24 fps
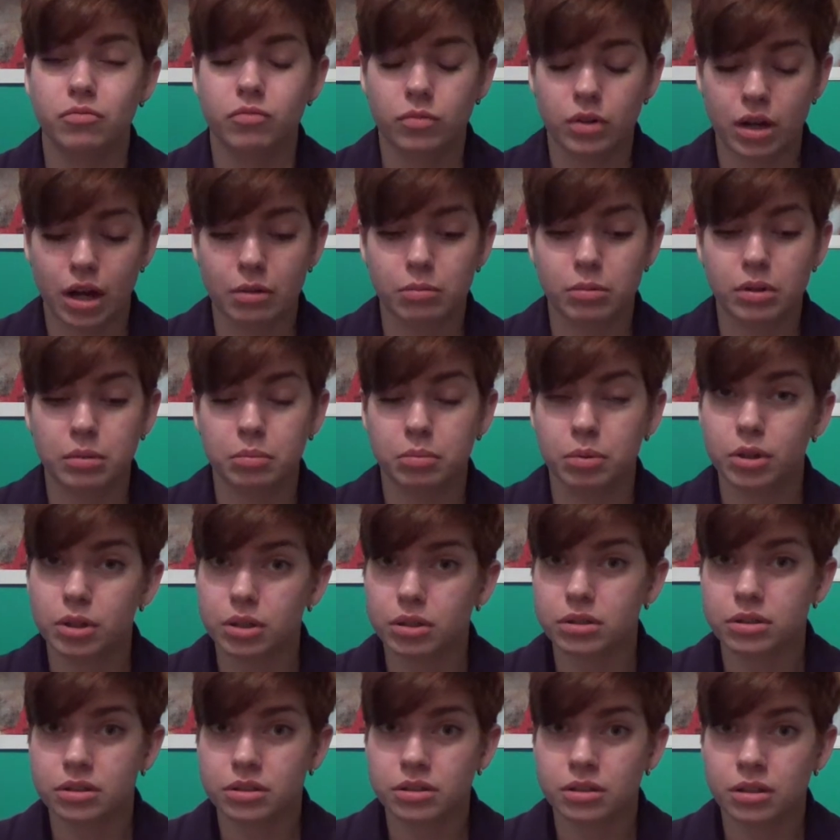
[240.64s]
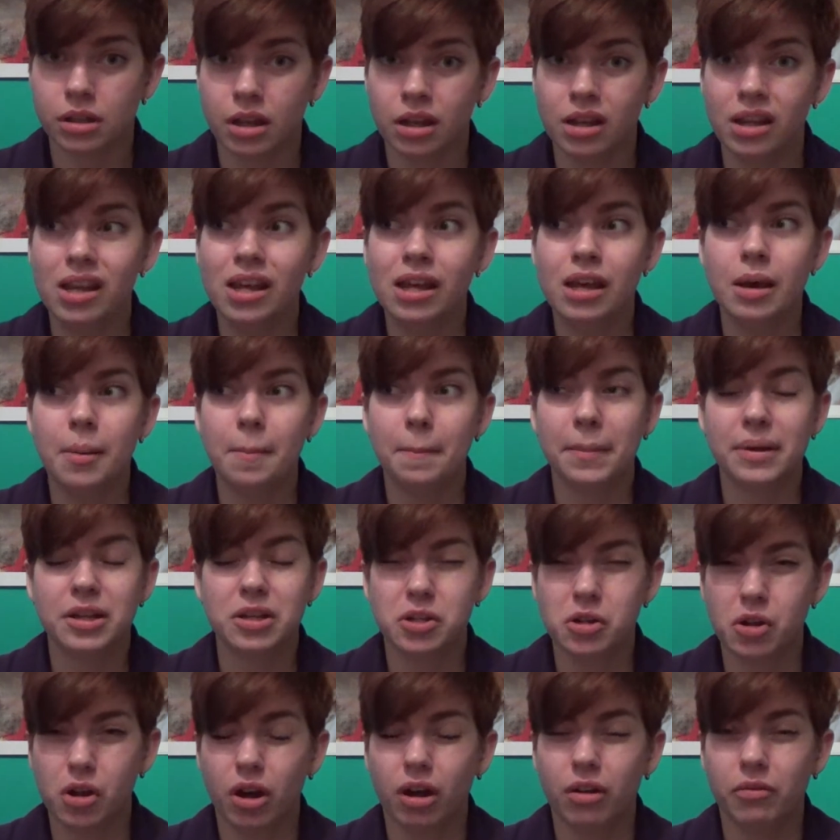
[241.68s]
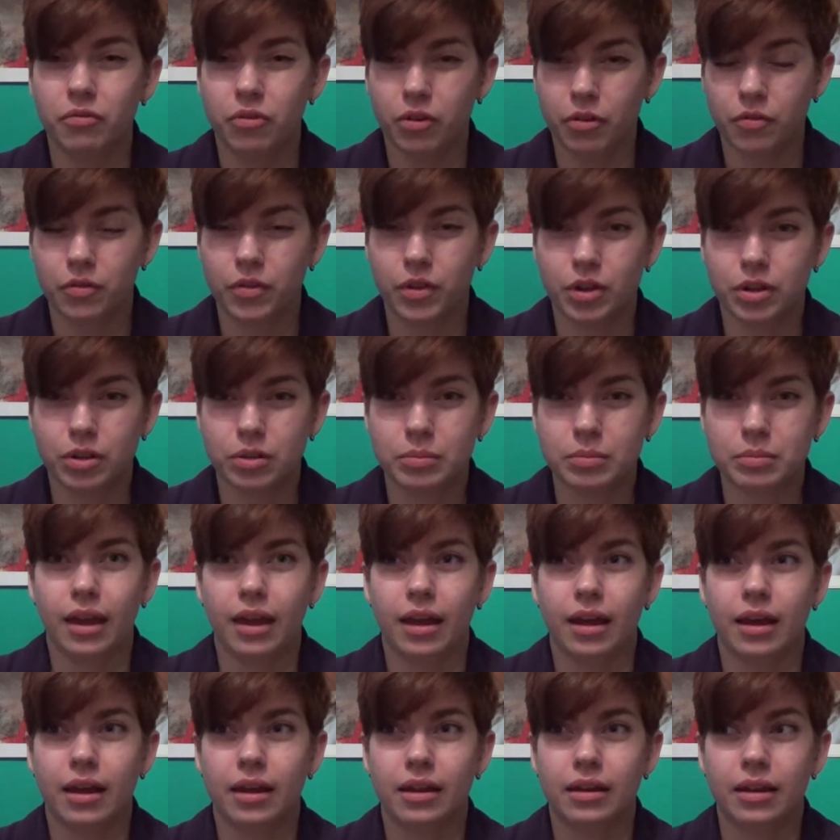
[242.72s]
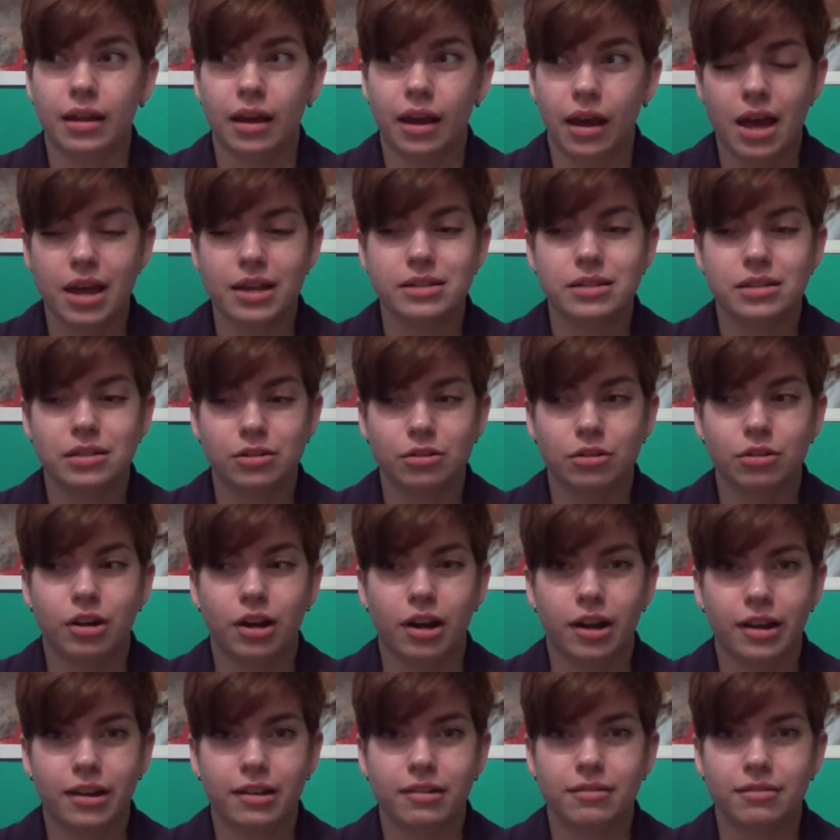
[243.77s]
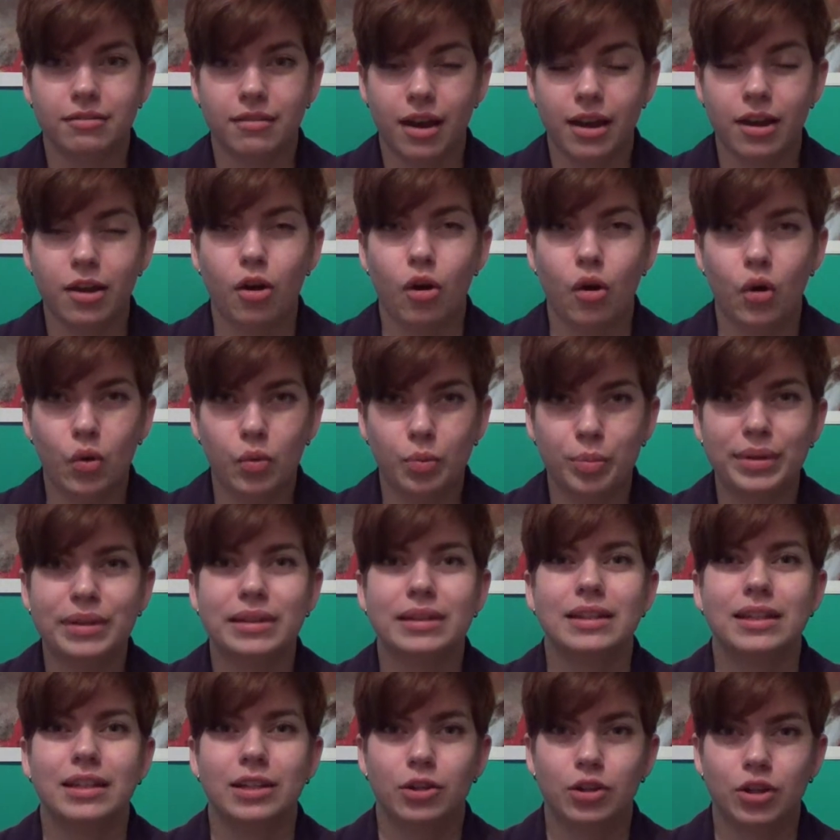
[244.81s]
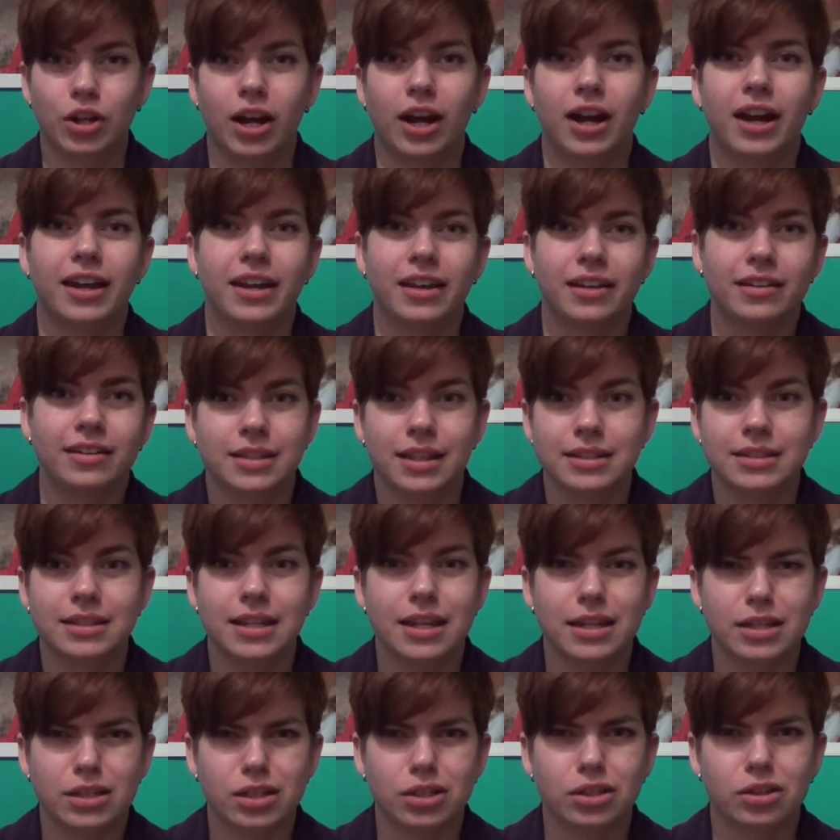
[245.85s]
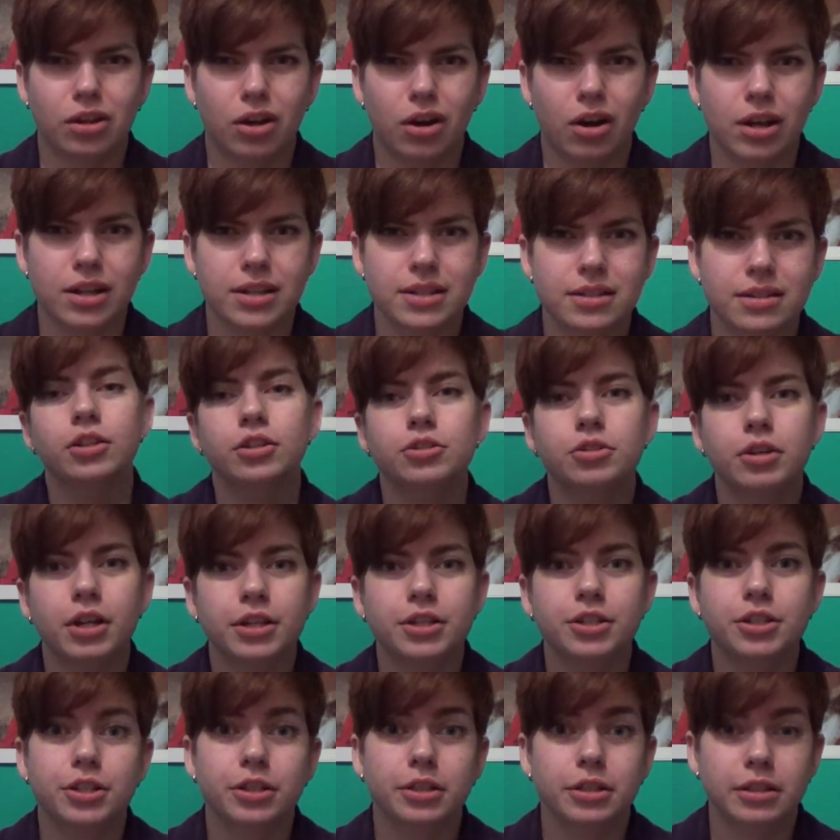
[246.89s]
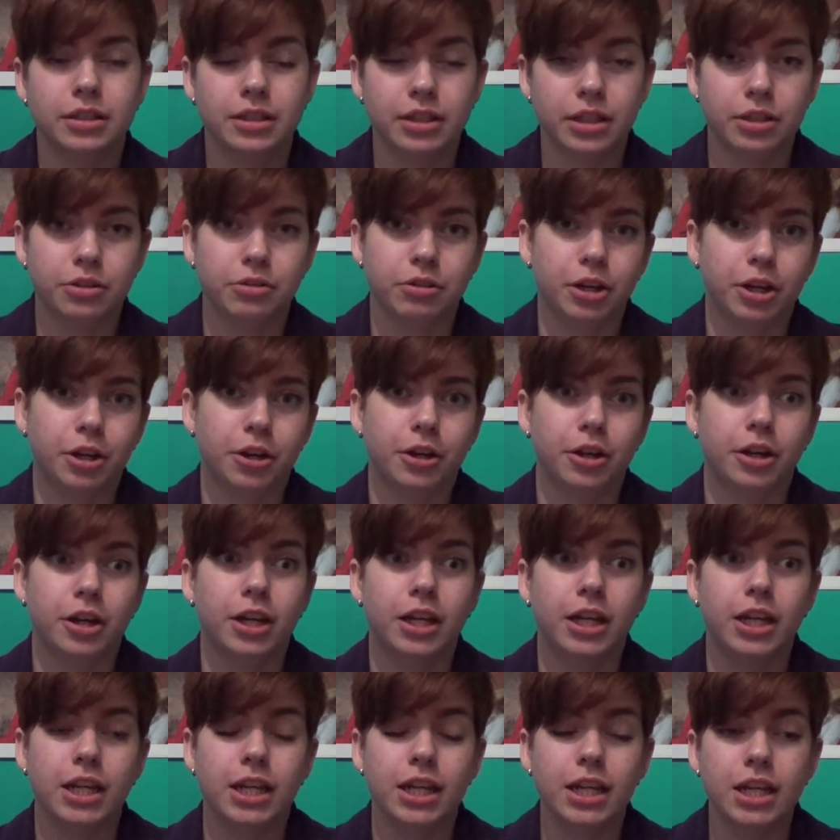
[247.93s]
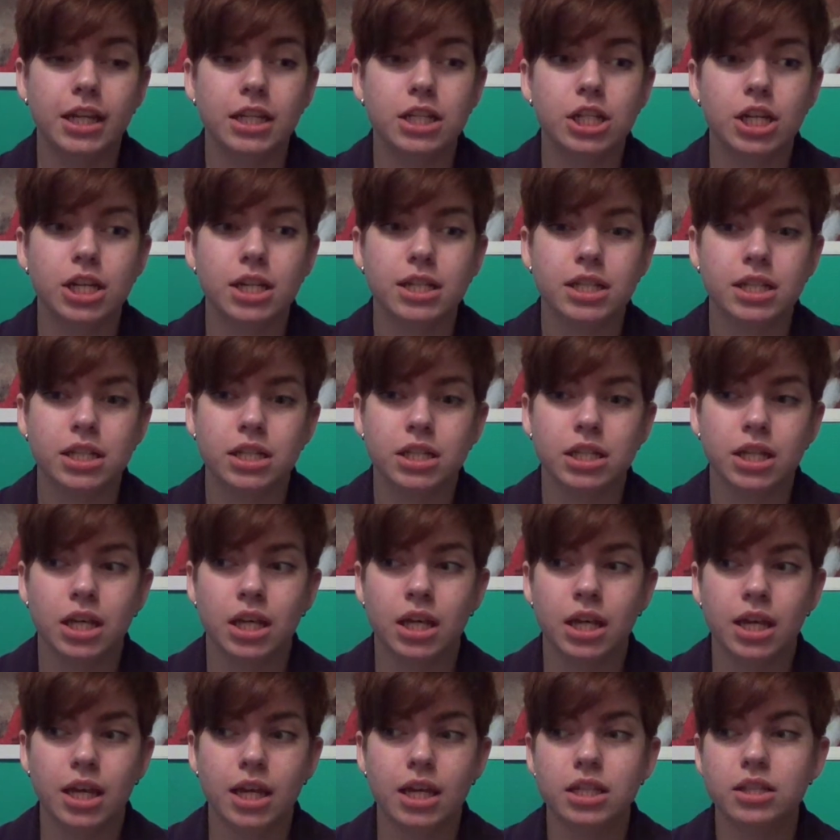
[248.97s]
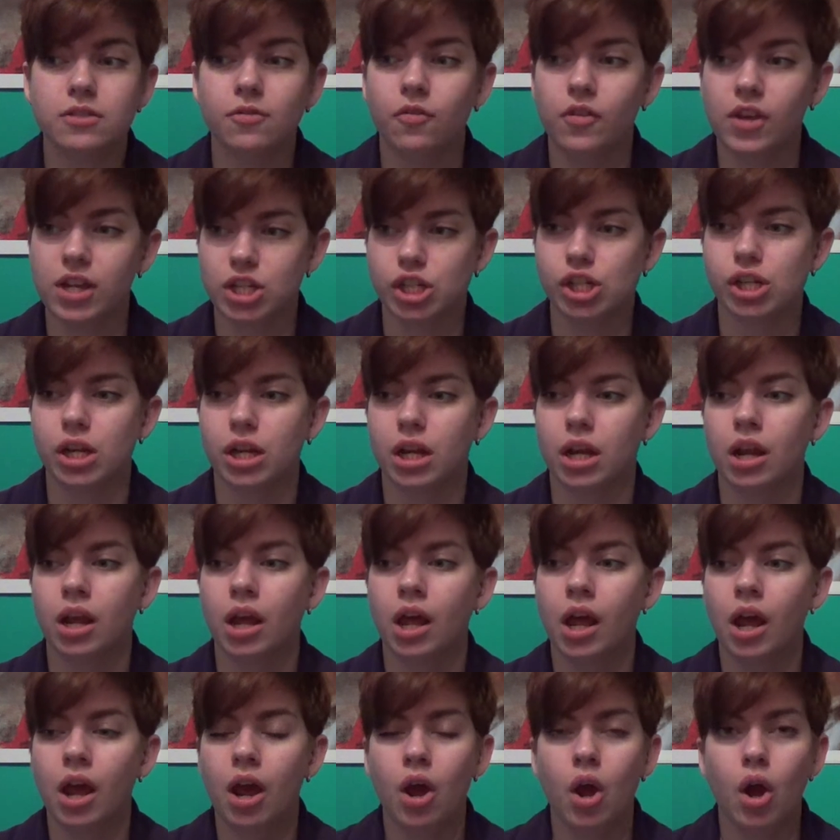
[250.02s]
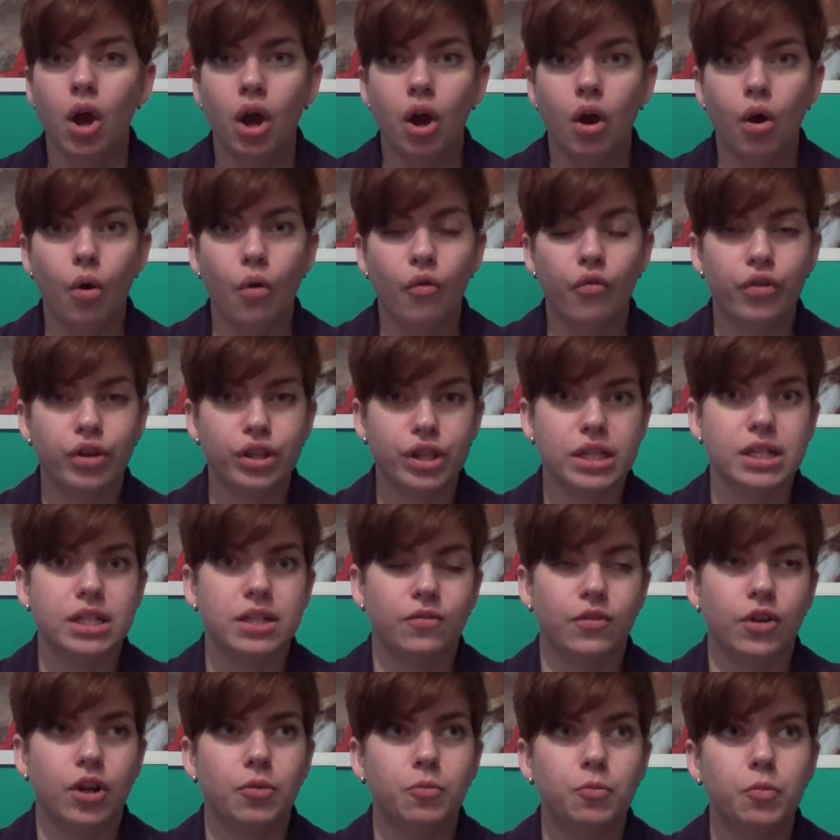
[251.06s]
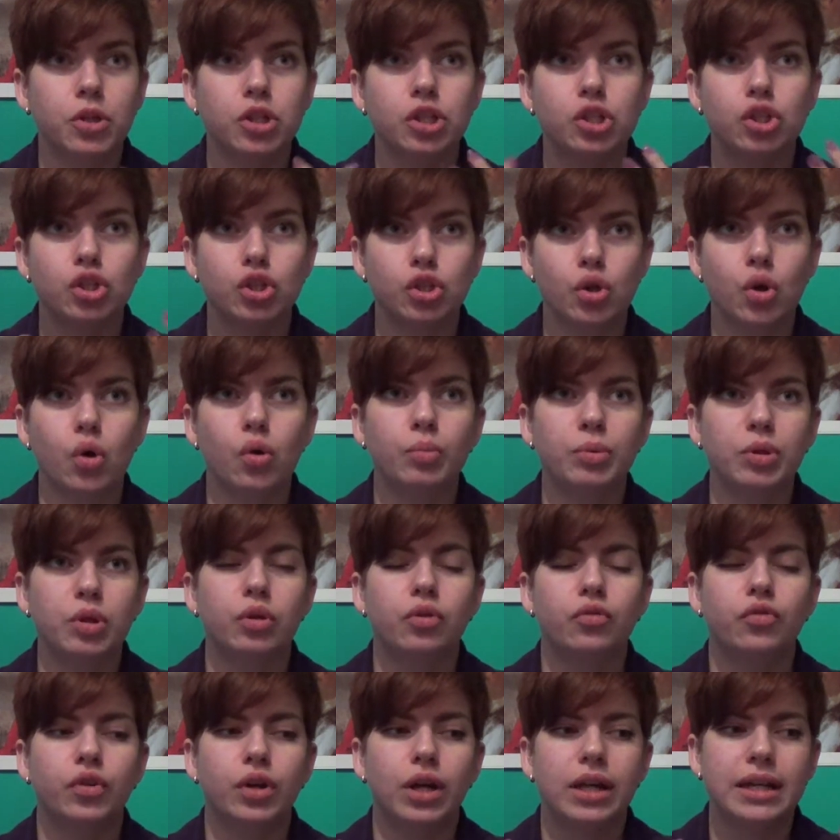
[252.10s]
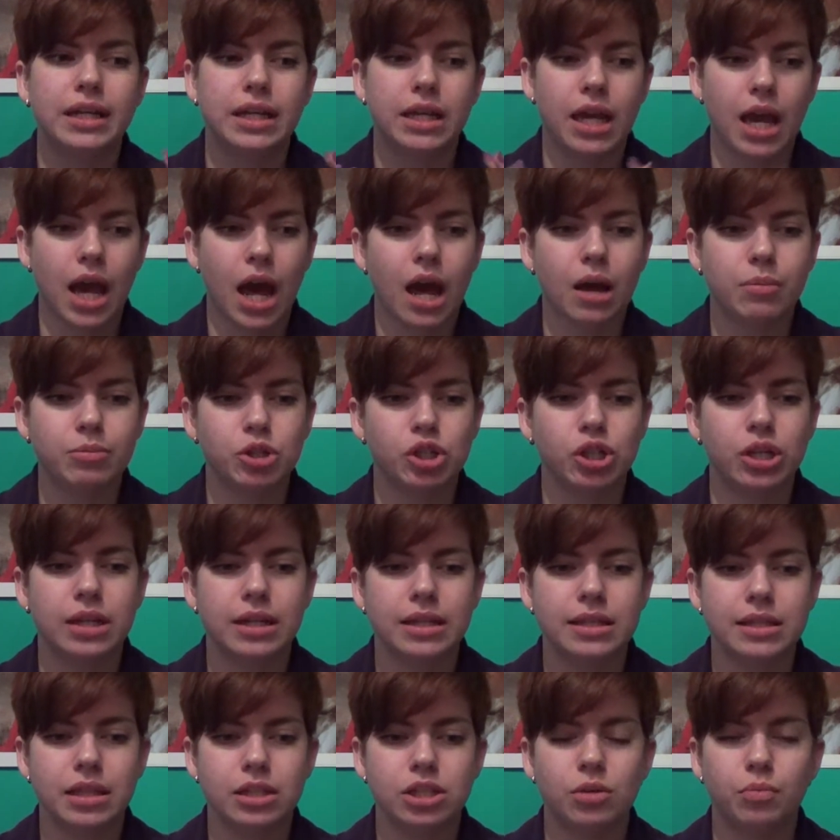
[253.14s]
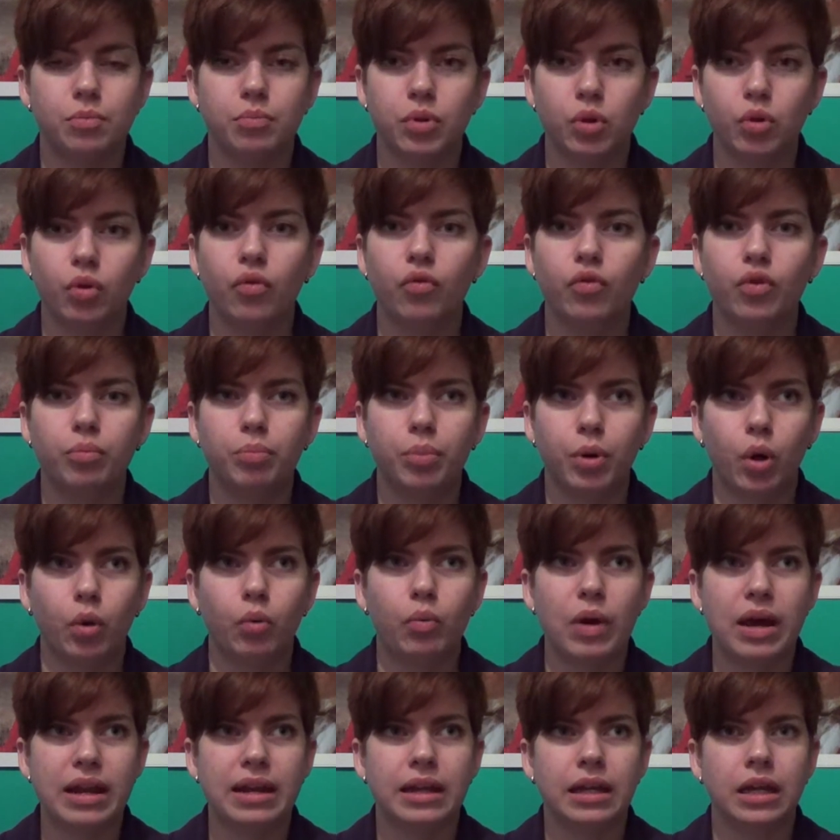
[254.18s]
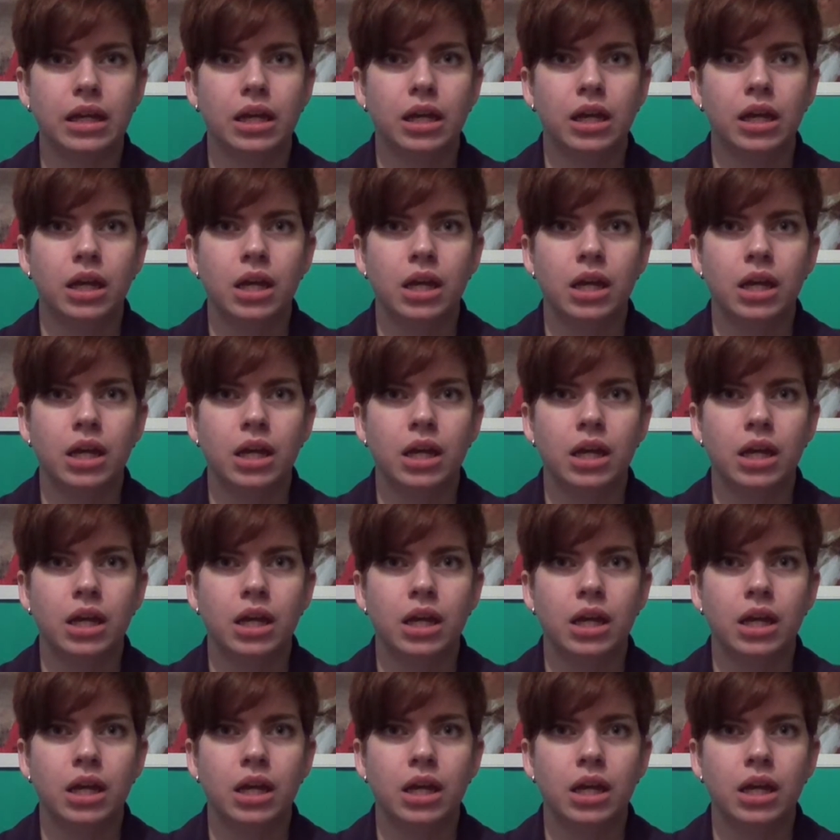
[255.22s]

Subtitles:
when I read books, but not for film, and I did cry. I openly cried. That takes a lot. The director, Lee Krieger, his vision for this film was so beautiful, and he captured it in such a beautiful, poetic